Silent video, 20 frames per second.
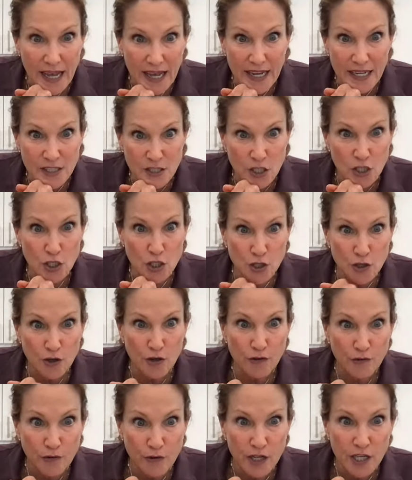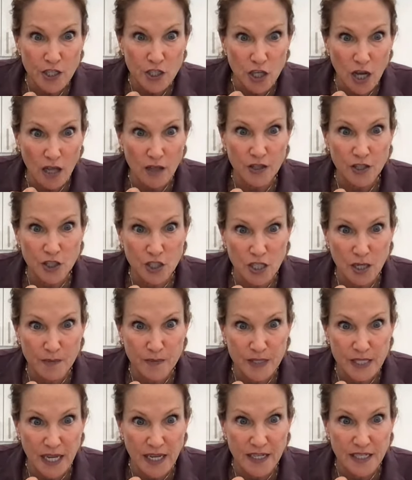has sugar-free chocolate
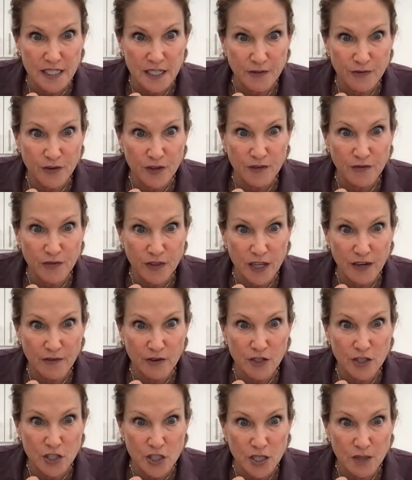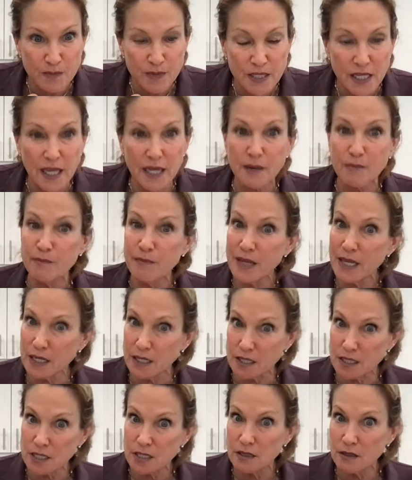chips and different flavored chips like
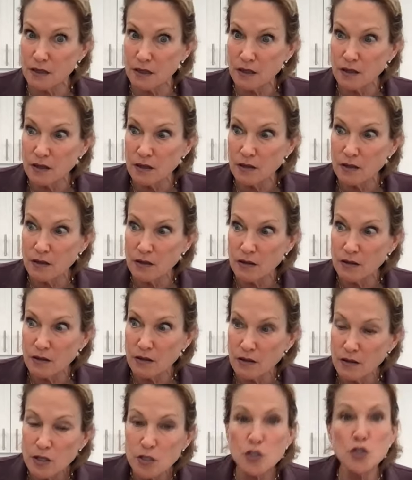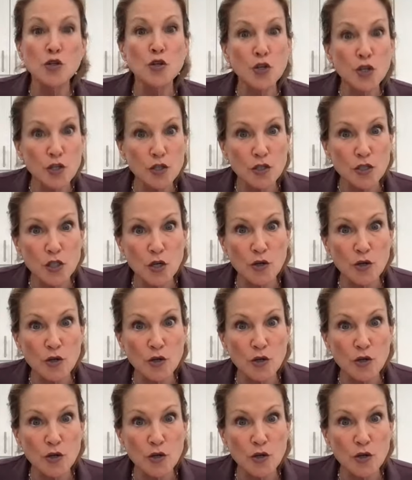mint. So you could.